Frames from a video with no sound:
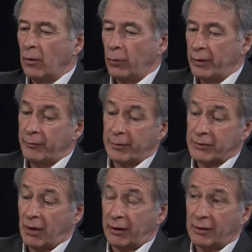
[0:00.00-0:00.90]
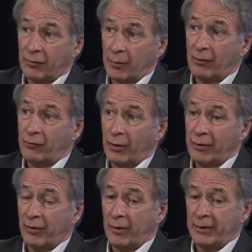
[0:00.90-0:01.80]
We've been talking for about
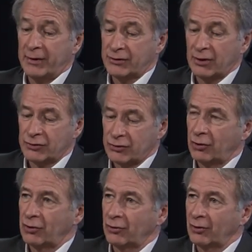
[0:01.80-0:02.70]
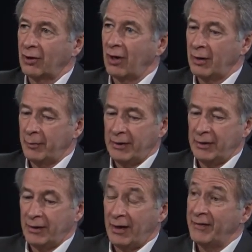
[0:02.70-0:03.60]
45 minutes on circular economy,
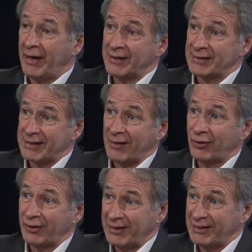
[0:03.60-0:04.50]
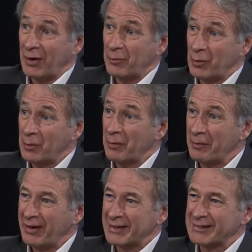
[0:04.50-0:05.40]
and, and that is definitely not boom and
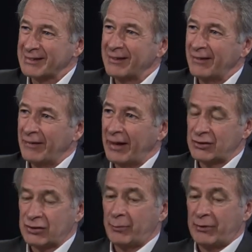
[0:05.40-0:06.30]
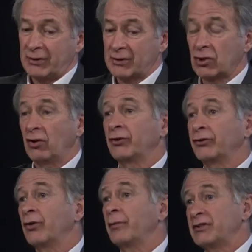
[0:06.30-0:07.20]
bust. Mm. That is something that's long
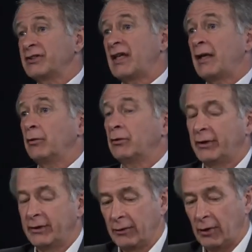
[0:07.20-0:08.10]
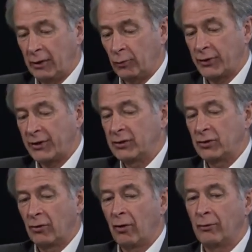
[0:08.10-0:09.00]
term and stable and, and within
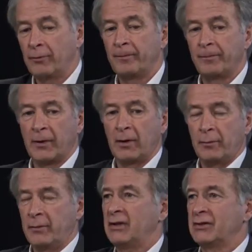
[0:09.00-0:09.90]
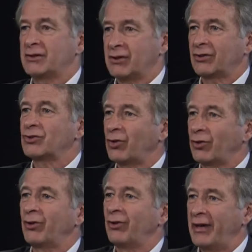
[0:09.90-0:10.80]
your own means to
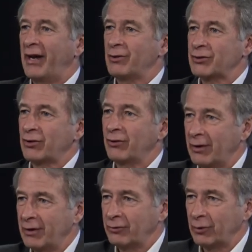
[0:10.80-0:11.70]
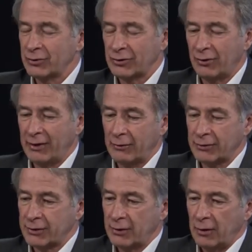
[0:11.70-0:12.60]
control your own house or influence your own
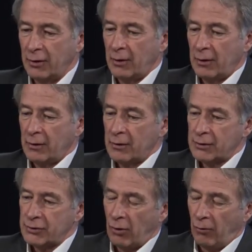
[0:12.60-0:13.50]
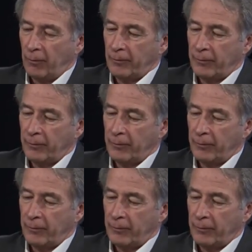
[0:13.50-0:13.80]
house. So,